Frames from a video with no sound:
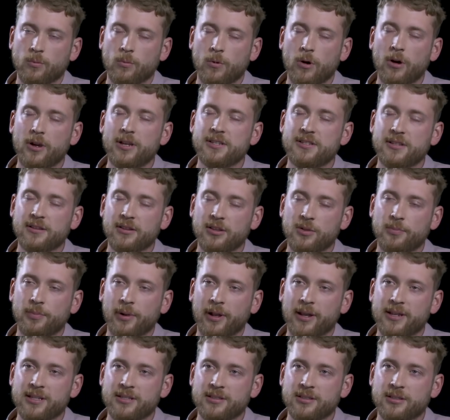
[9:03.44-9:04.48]
Why is it that you
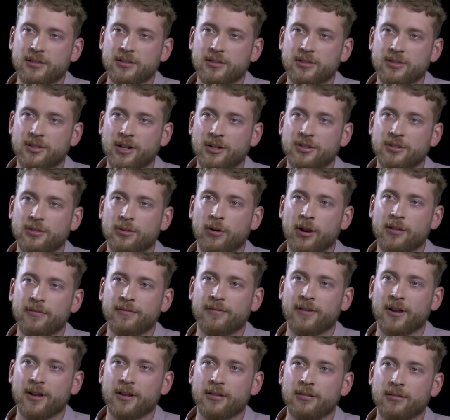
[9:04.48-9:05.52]
place such great
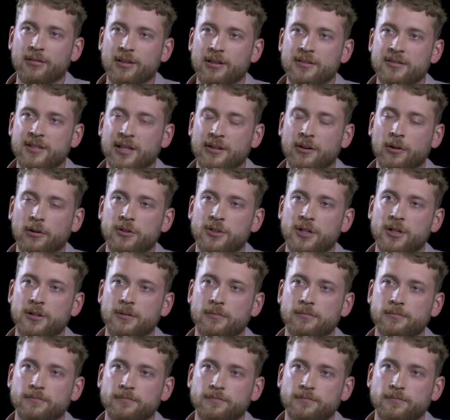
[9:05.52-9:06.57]
faith in technology?